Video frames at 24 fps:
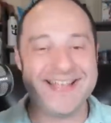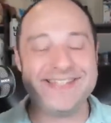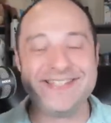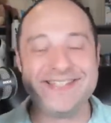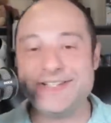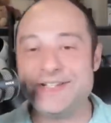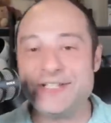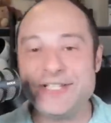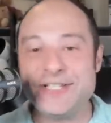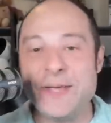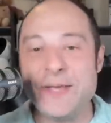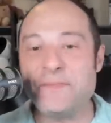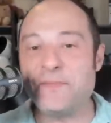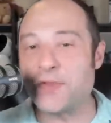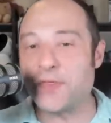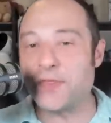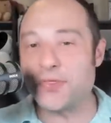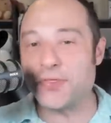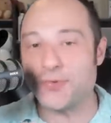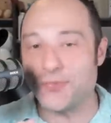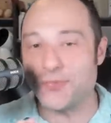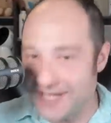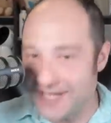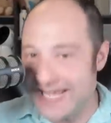do you sleep for
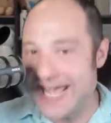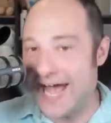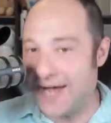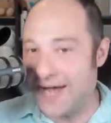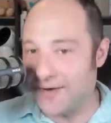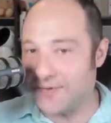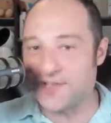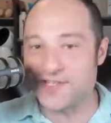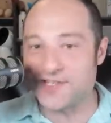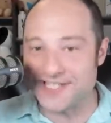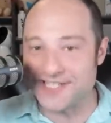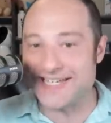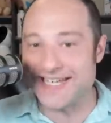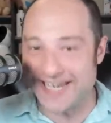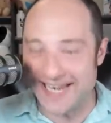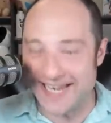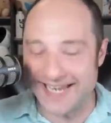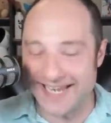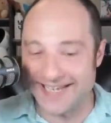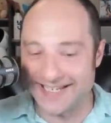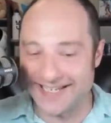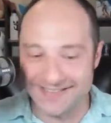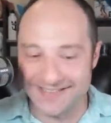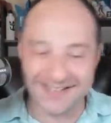three hours a
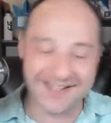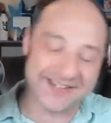day?